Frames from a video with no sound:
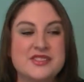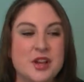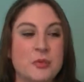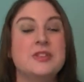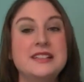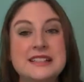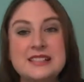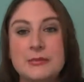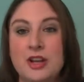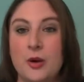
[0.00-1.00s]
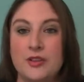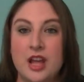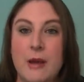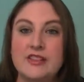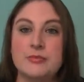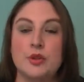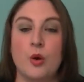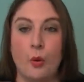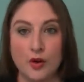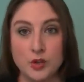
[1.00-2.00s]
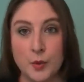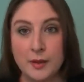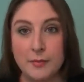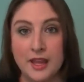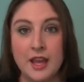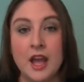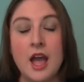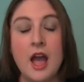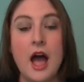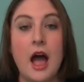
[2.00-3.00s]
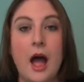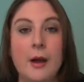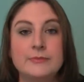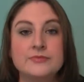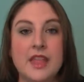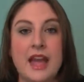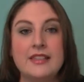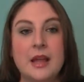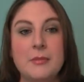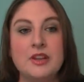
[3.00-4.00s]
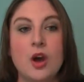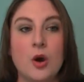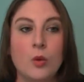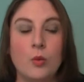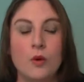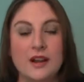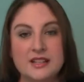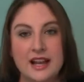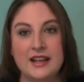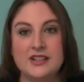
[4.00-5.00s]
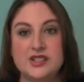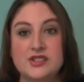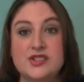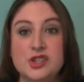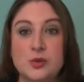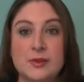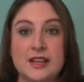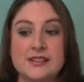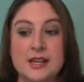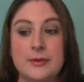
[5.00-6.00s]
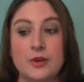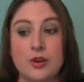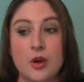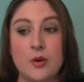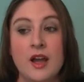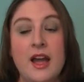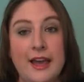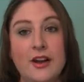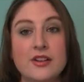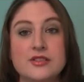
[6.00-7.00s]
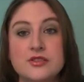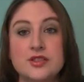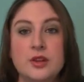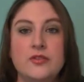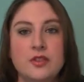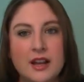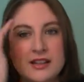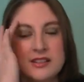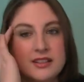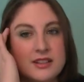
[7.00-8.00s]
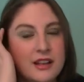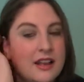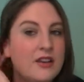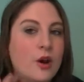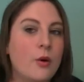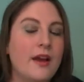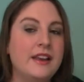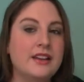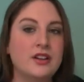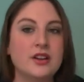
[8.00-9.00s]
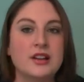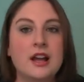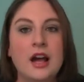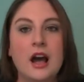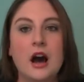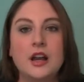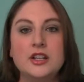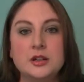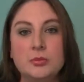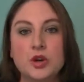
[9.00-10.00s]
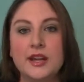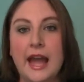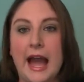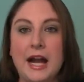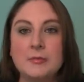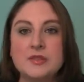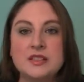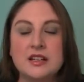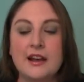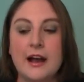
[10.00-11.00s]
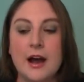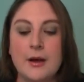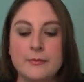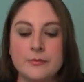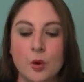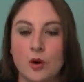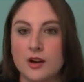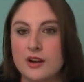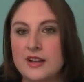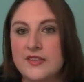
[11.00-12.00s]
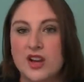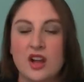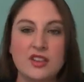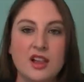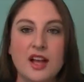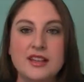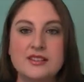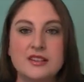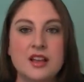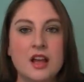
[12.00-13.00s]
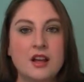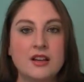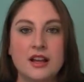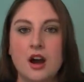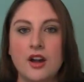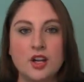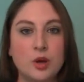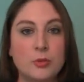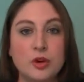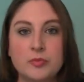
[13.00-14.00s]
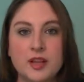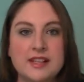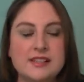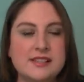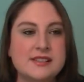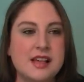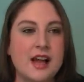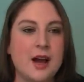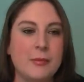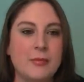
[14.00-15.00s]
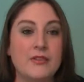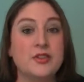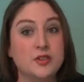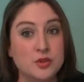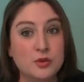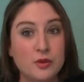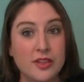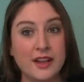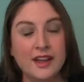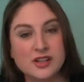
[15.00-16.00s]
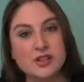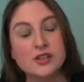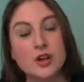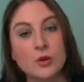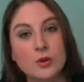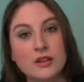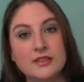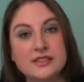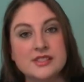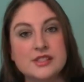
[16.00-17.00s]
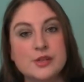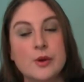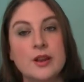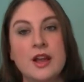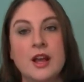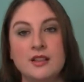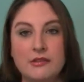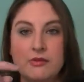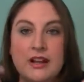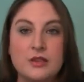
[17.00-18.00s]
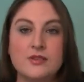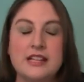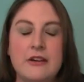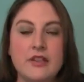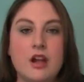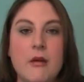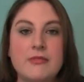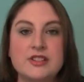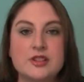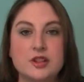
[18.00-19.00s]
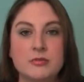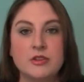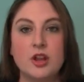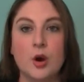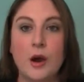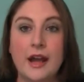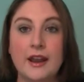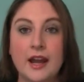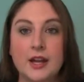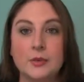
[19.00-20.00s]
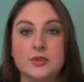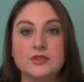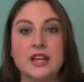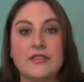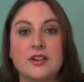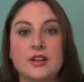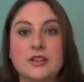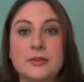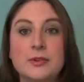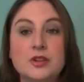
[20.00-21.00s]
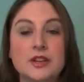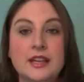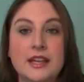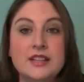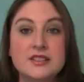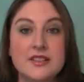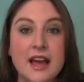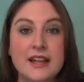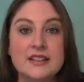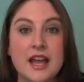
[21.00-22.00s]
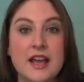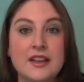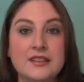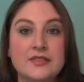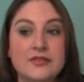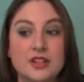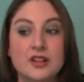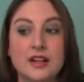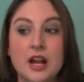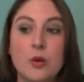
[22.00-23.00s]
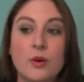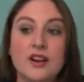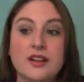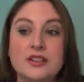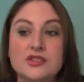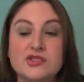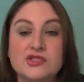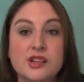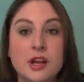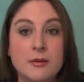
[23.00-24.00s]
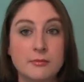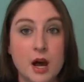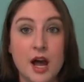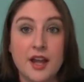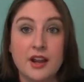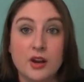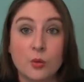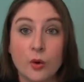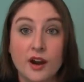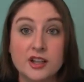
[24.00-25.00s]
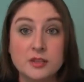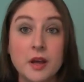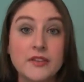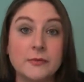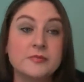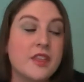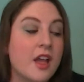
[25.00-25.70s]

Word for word: So please let me know in the comments below or tweet me um, and let me know what I should do because I don't know. And also too, if you guys could know any good audiobook apps um, or even online like audiobook places, um, if you do think I should go listen to it, write those down in the comments too below and I will definitely be looking into that and figuring out what I should buy and where I should buy from.